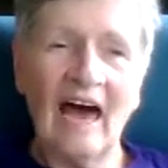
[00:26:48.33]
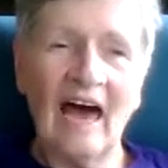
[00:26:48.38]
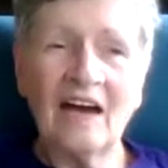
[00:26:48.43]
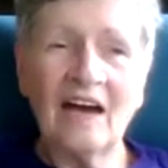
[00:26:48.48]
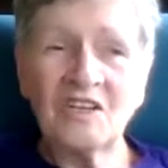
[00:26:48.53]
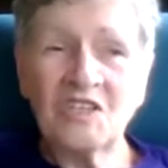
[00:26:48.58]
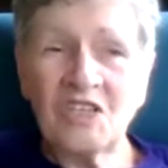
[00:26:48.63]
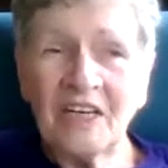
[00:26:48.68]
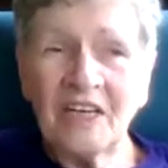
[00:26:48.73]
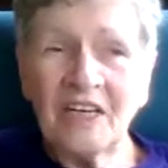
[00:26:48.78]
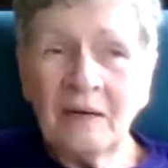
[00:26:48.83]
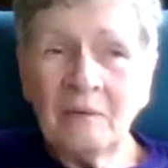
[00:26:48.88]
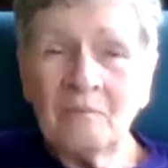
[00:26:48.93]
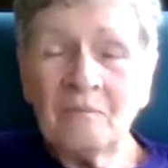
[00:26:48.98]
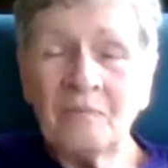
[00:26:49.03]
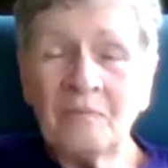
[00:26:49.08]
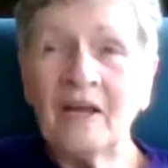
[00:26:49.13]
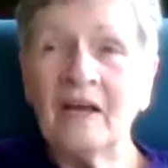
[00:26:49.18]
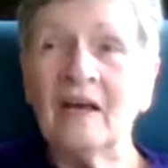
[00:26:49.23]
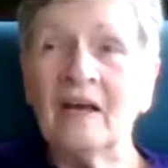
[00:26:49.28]
Actually,
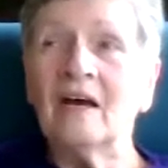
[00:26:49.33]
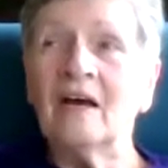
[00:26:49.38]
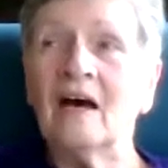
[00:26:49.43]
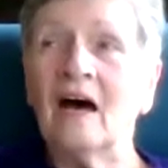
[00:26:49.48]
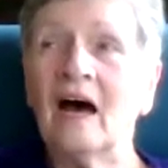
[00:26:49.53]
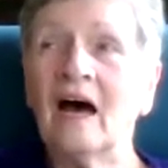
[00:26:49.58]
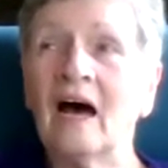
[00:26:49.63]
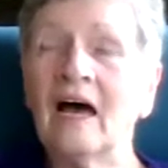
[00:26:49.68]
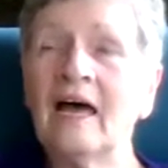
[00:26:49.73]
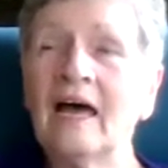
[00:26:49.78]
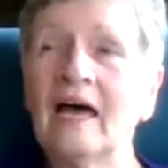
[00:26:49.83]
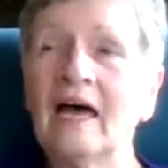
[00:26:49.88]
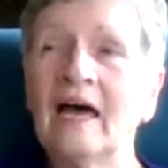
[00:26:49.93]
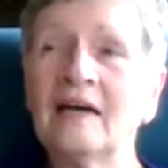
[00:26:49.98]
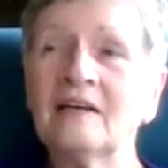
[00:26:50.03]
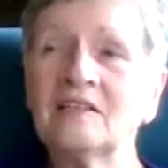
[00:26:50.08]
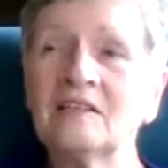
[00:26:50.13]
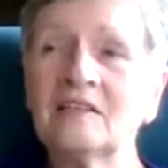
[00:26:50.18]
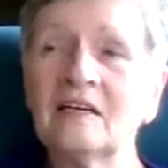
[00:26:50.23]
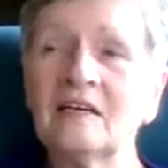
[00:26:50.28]
I
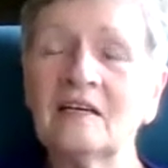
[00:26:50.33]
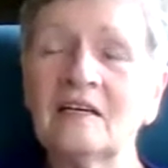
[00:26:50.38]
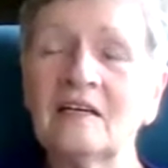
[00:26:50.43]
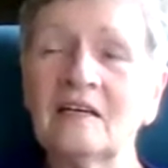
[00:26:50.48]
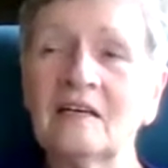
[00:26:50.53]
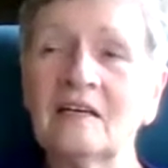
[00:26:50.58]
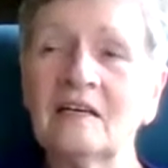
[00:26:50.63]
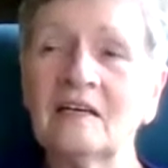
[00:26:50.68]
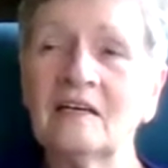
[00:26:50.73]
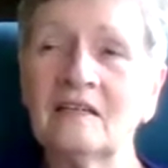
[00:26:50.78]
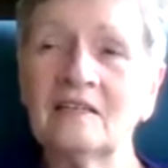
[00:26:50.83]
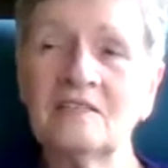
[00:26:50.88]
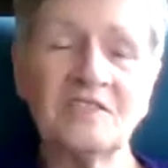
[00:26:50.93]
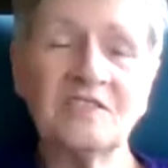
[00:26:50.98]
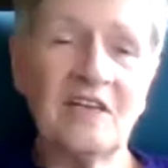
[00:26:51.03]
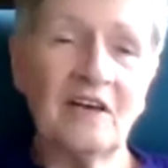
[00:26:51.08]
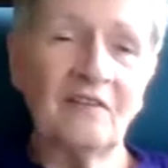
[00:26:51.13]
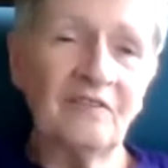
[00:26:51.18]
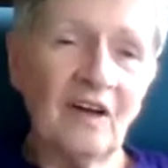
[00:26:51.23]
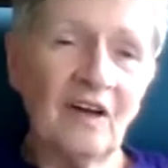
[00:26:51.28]
had
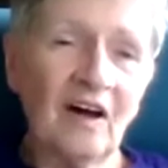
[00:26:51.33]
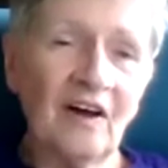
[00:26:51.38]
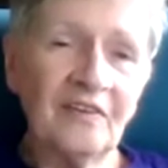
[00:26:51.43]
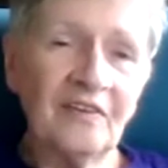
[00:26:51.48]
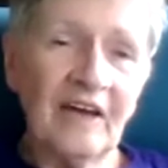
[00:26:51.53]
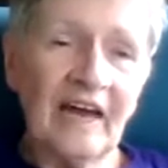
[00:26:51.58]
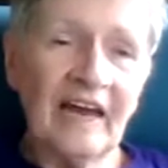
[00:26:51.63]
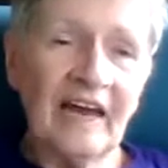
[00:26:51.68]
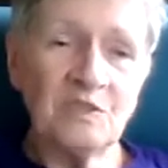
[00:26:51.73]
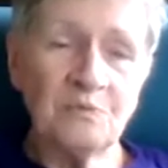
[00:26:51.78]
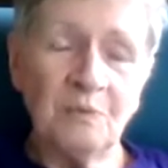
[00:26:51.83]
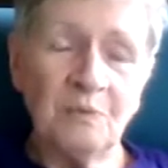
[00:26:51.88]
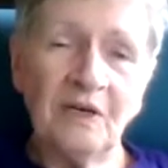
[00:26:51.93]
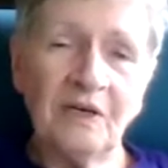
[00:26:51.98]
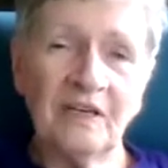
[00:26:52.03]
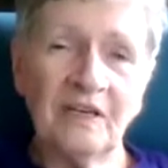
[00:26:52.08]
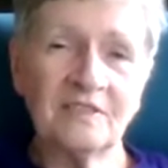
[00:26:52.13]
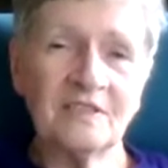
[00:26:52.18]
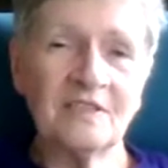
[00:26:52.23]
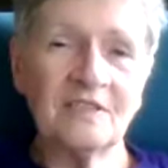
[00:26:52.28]
several other
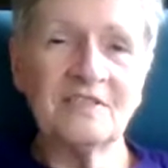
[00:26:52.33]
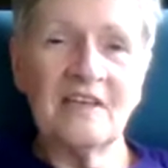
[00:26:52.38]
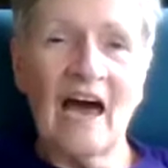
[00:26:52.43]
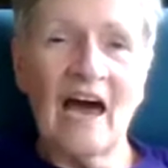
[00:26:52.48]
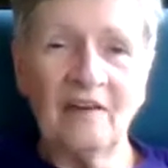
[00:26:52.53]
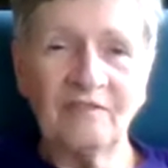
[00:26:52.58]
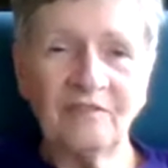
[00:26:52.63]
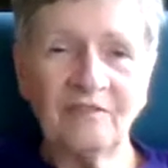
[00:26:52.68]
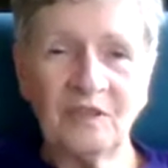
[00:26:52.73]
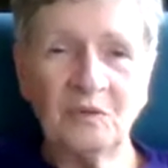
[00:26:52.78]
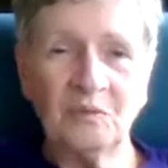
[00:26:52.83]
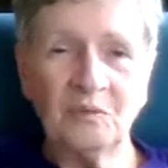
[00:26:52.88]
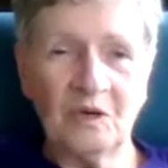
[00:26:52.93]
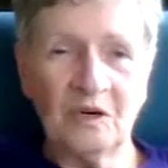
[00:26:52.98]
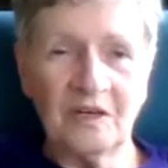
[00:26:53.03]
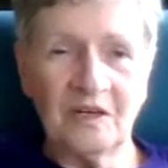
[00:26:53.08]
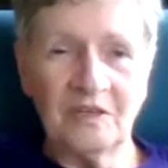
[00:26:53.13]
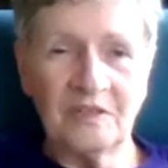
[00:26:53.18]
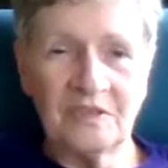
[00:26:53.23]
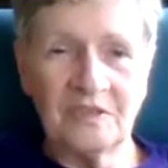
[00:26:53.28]
experiences
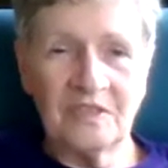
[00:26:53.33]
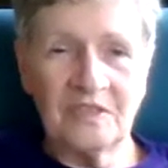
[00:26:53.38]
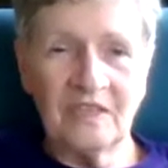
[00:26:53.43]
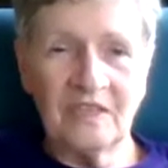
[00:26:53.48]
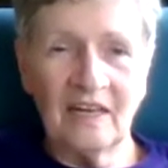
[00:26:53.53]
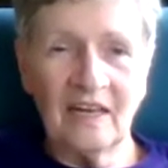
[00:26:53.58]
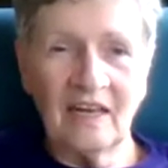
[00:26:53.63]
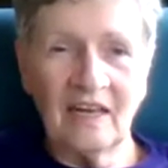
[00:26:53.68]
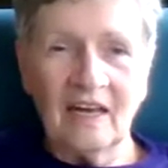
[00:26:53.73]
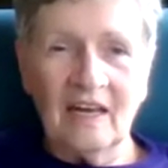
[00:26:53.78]
afterwards.